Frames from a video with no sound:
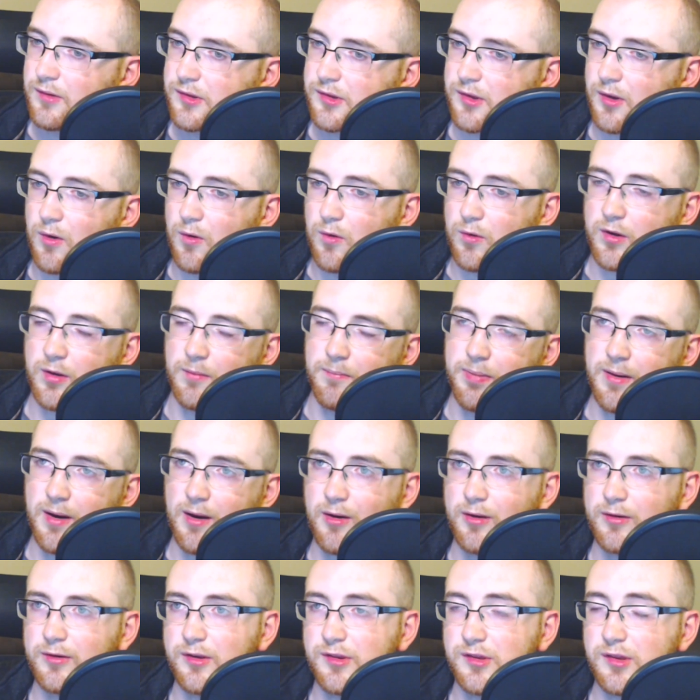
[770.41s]
So
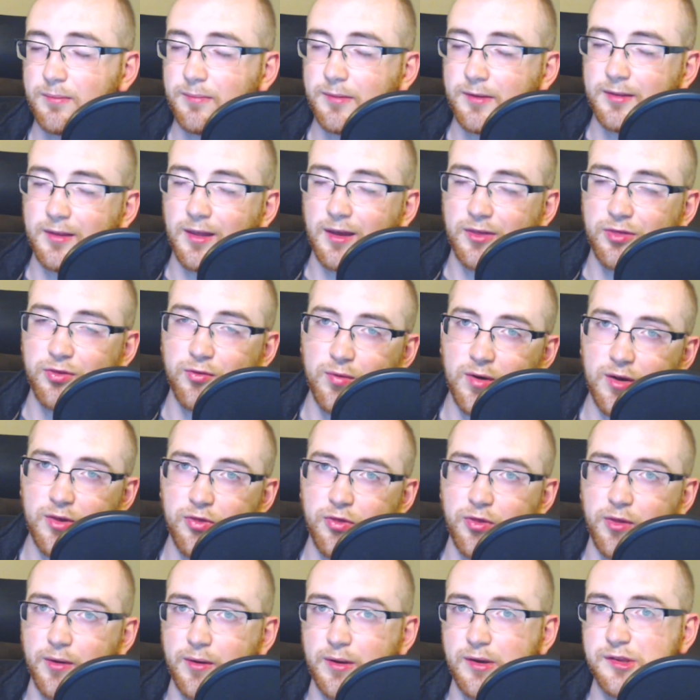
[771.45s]
comparing to something like
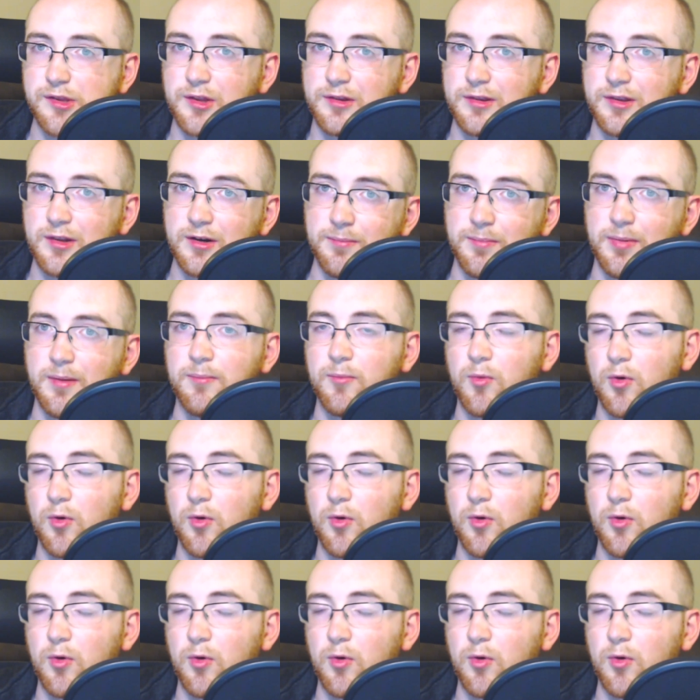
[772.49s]
Twitch, there is a little bit more